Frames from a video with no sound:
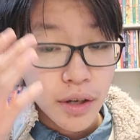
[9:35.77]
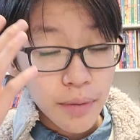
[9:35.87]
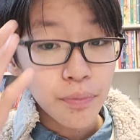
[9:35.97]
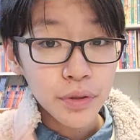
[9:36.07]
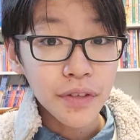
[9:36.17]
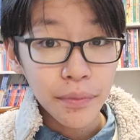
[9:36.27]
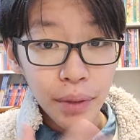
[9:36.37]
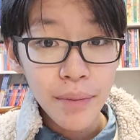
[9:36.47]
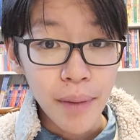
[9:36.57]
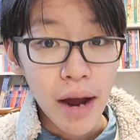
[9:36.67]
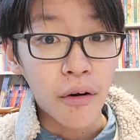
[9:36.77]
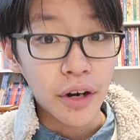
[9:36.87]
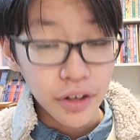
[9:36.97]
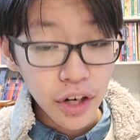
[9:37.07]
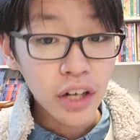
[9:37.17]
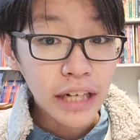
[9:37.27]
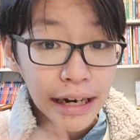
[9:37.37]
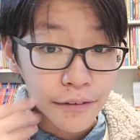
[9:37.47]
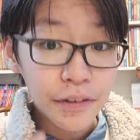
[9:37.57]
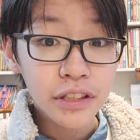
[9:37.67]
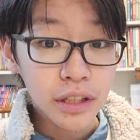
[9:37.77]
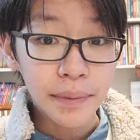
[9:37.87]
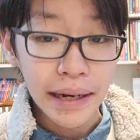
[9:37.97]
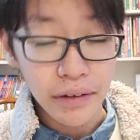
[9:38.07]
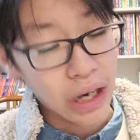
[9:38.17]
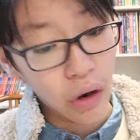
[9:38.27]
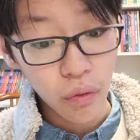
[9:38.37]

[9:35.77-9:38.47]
improve our brain power, not our physical power.